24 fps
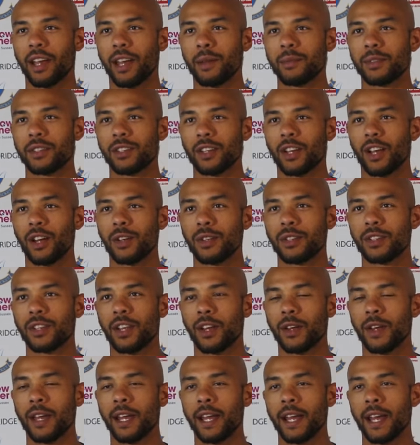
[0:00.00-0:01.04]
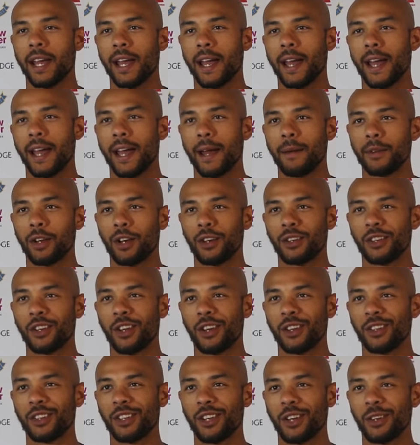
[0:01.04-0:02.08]
games to go, so you
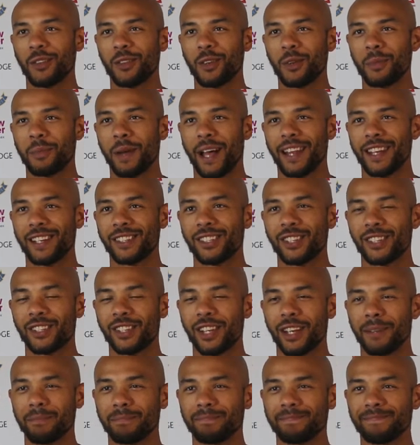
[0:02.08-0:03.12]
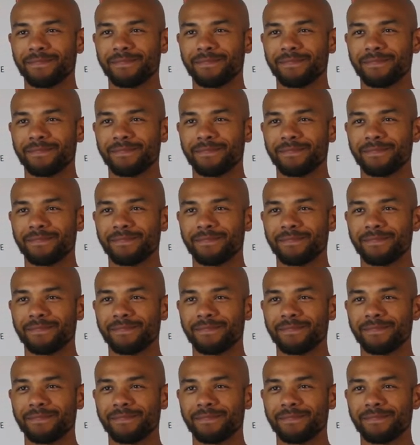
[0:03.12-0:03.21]
know, no real panic just yet.